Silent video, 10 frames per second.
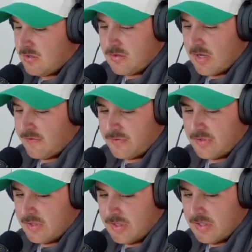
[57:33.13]

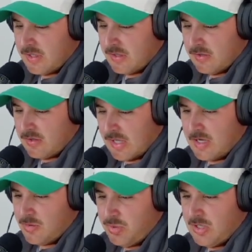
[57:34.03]
definitely, they
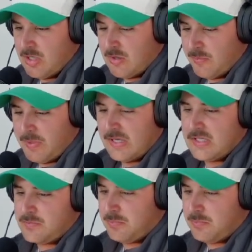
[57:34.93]
can be the biggest